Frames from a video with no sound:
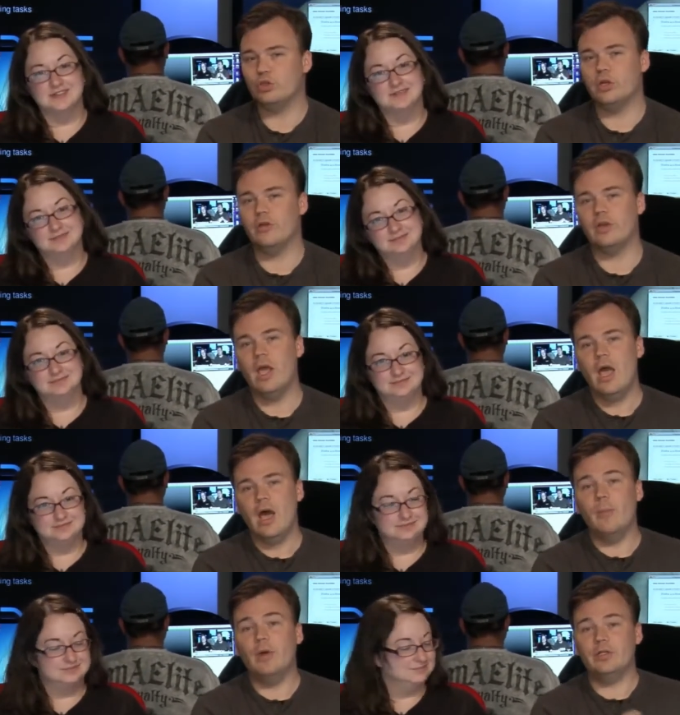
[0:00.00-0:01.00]
Speaker 1: portion of it.
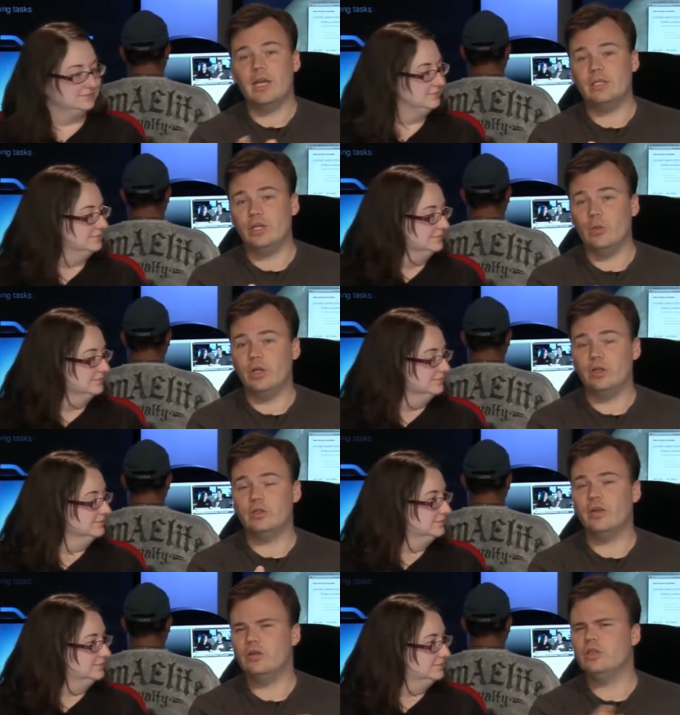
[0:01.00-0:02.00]
Uh, but it's actually a really
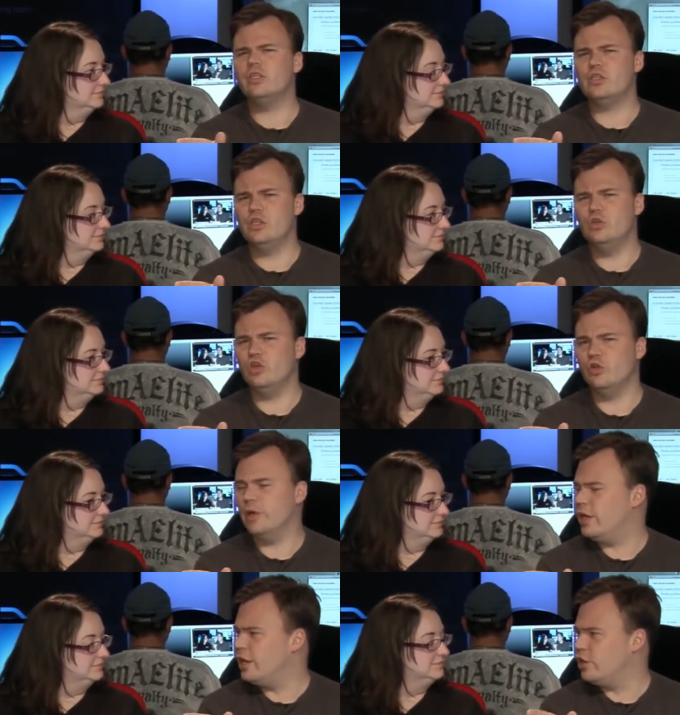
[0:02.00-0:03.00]
good. It, you just
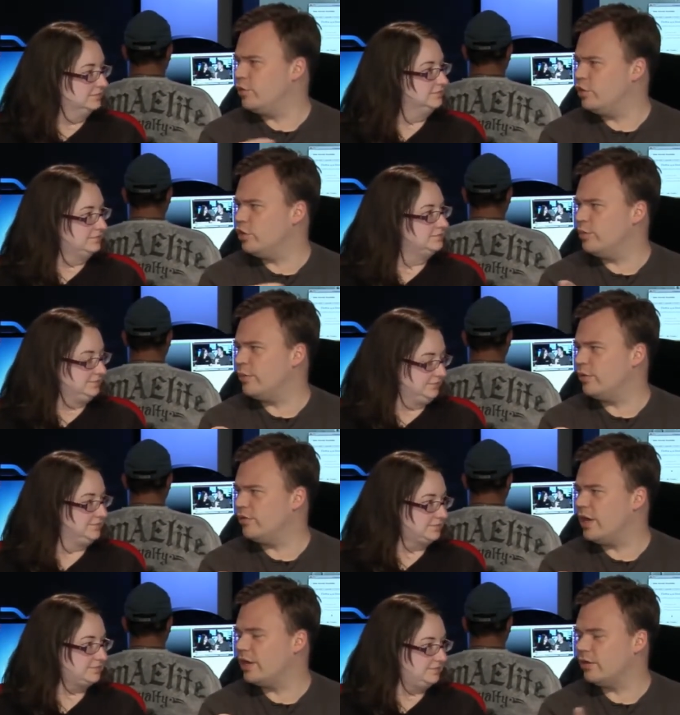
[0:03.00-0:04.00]
YouTube it, and you'll you'll be able
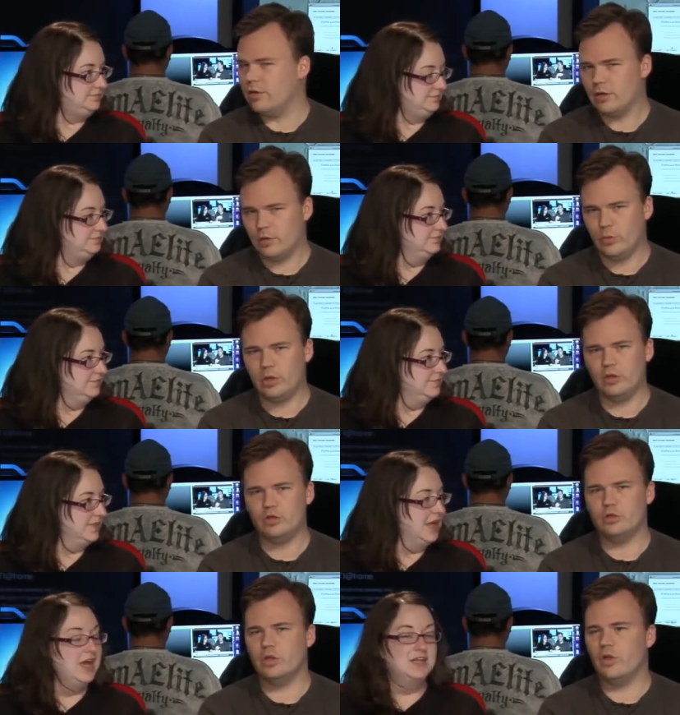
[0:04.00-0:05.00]
to find the "We
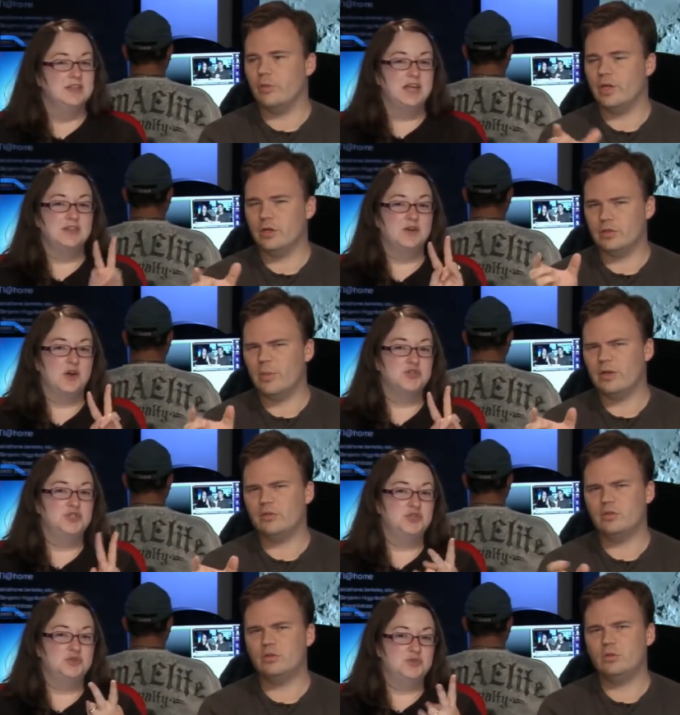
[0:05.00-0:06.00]
choose to go to the moon." And there
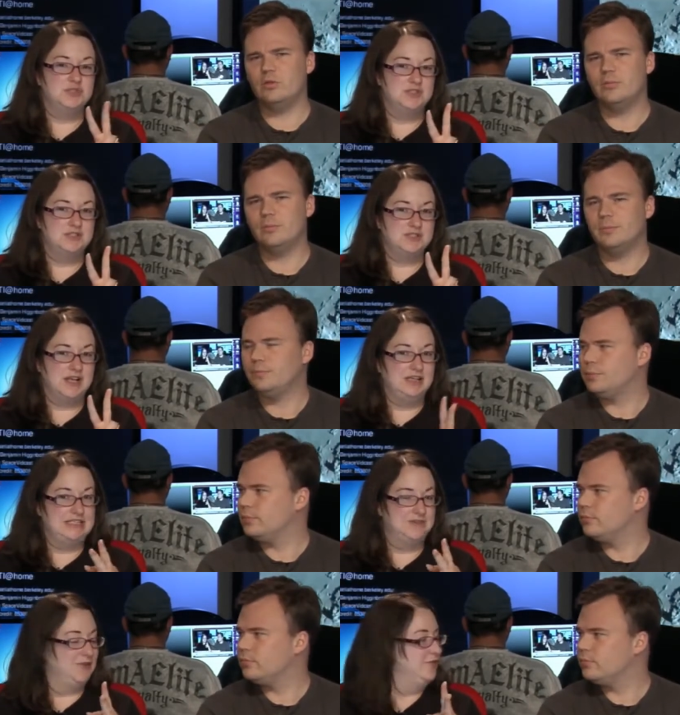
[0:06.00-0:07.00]
are
Speaker 2: two
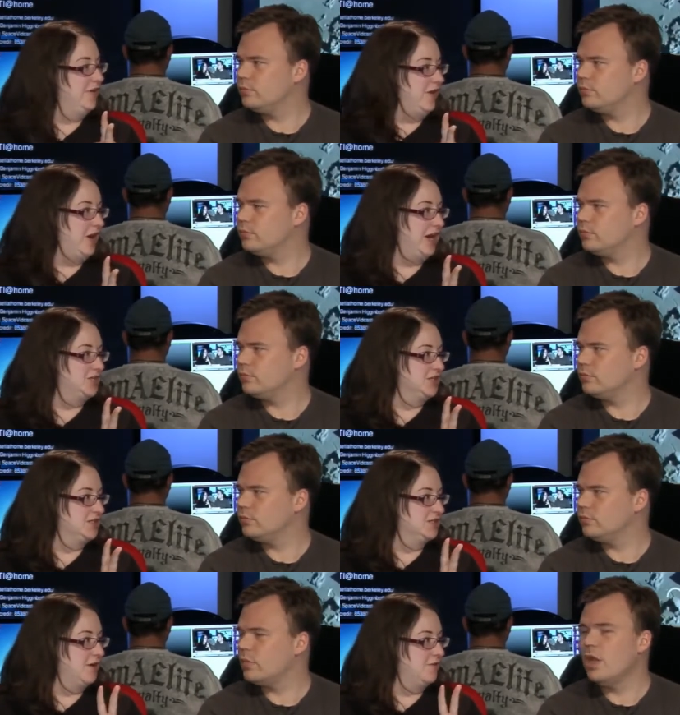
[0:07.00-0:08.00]
slightly different
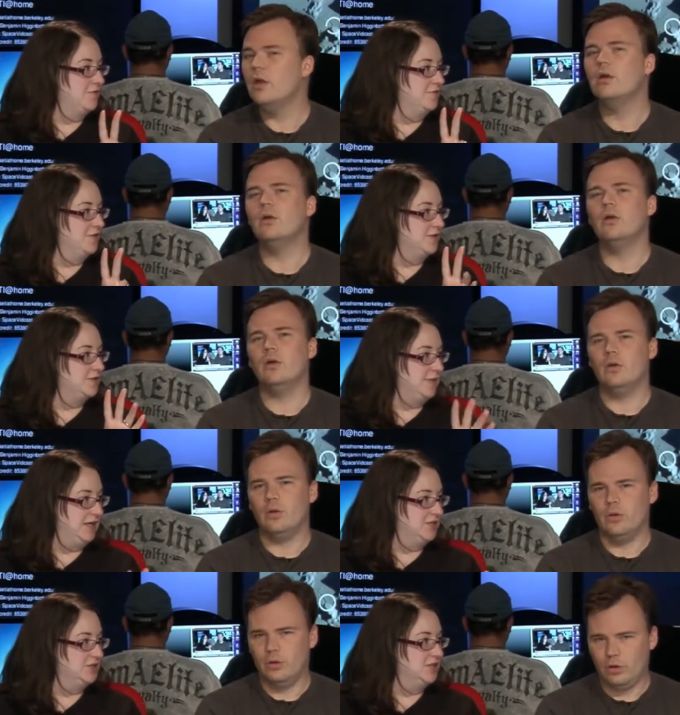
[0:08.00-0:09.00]
variations of the
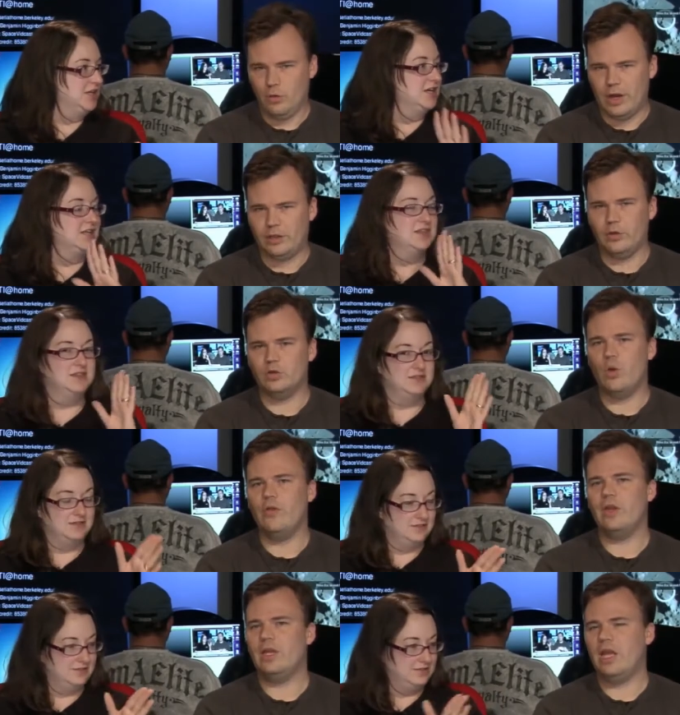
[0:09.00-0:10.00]
speech.
Speaker 1: Correct. There was
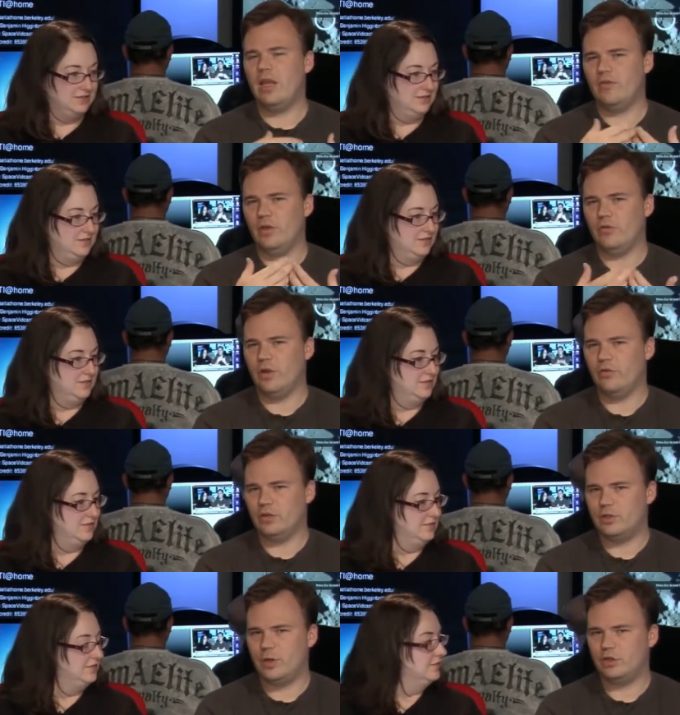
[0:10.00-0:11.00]
one that he gave in front
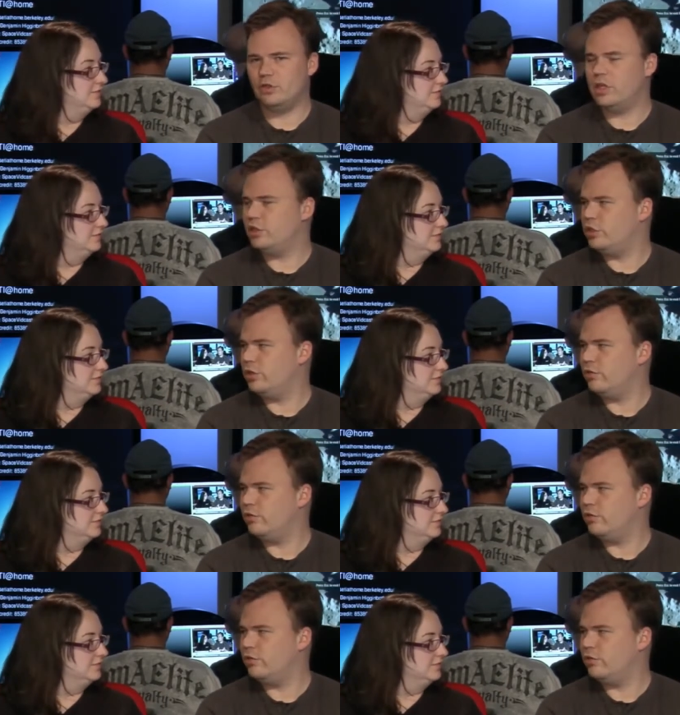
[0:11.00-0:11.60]
of a special session